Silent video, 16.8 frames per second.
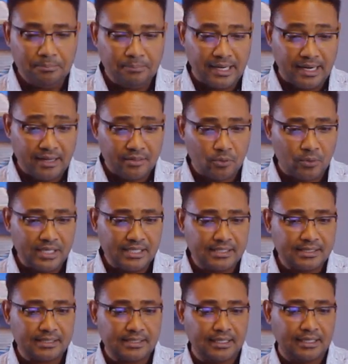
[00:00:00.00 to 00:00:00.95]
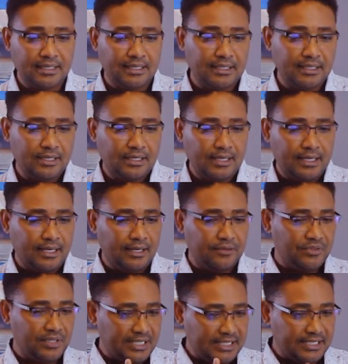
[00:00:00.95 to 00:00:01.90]
But otherwise,
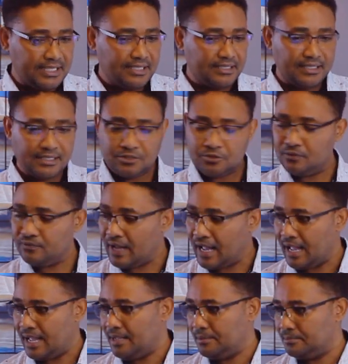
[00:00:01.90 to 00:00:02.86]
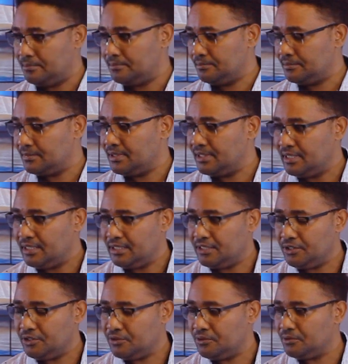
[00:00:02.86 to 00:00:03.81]
the descendants of Ham,
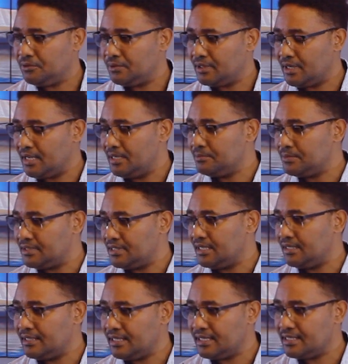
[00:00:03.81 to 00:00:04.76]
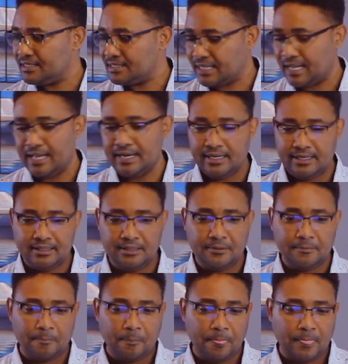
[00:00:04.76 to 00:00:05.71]
Ham's son, that is Canaan,
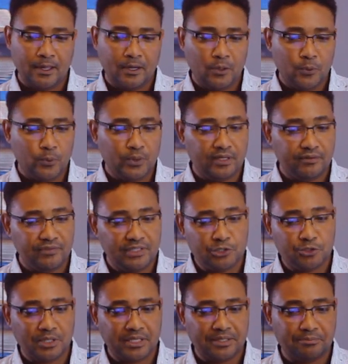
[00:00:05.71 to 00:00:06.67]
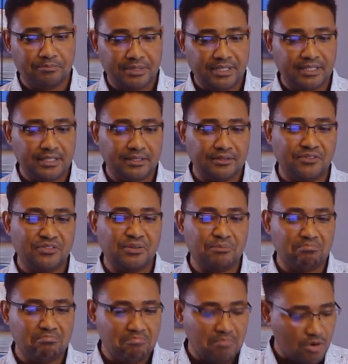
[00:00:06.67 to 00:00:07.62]
will eventually be the
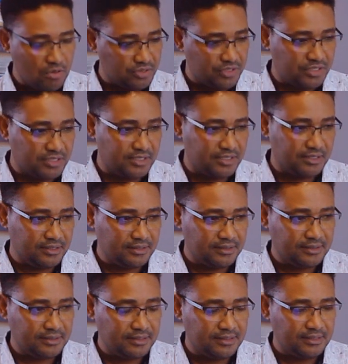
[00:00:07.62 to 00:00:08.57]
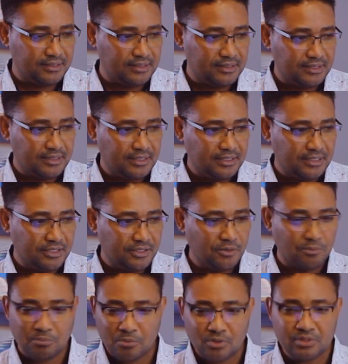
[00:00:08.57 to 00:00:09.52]
most,
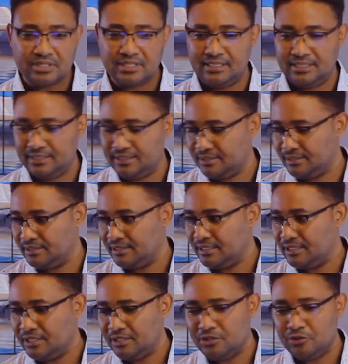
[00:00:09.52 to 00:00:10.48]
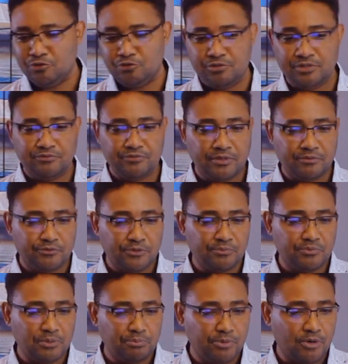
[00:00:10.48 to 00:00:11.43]
mostly driven
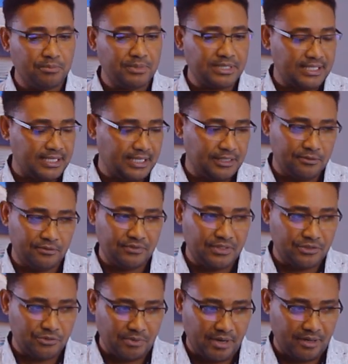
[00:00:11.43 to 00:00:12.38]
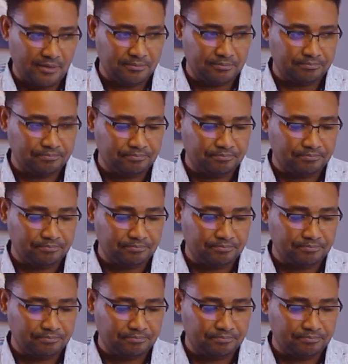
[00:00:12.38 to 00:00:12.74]
from the promised land of Israel.